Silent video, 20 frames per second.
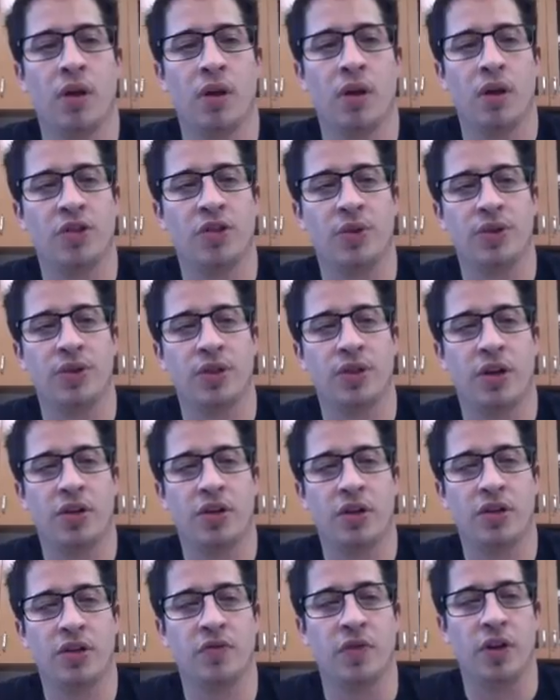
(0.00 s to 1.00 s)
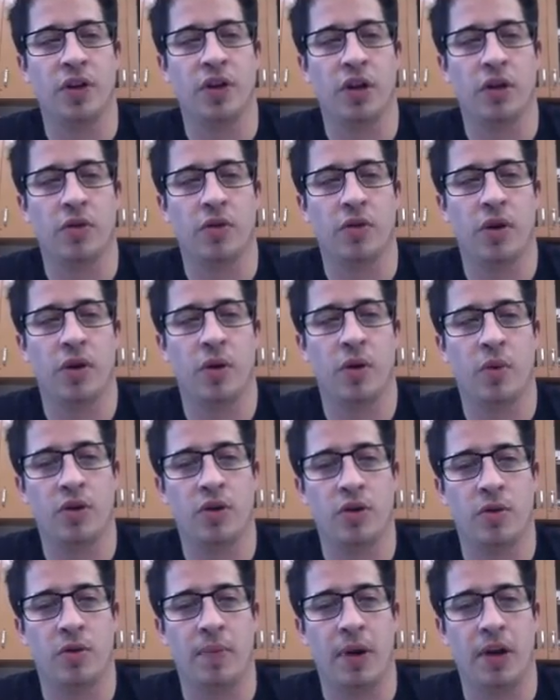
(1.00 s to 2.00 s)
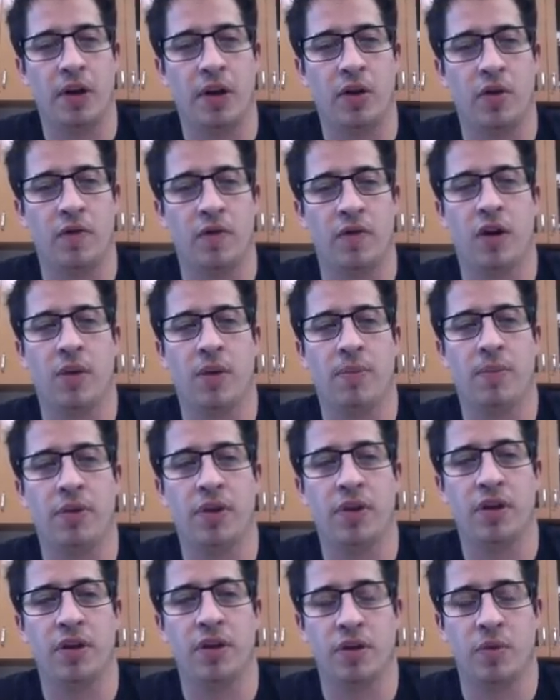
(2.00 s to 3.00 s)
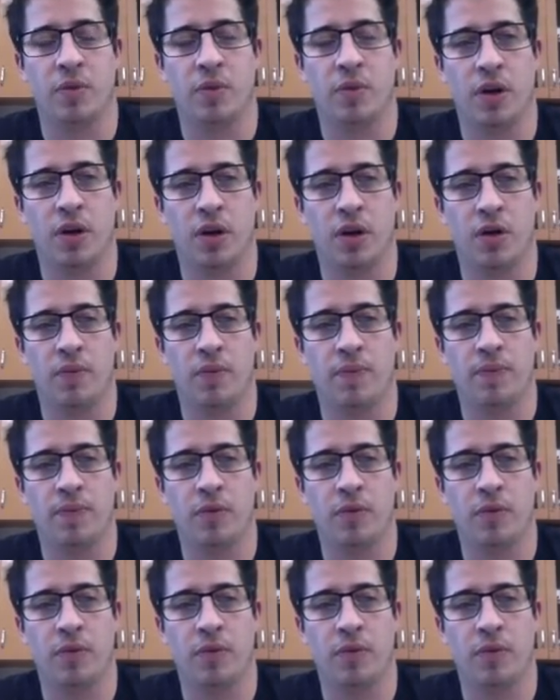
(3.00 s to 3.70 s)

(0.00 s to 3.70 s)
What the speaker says: As we start this video, I want to remind you of a couple things that we know.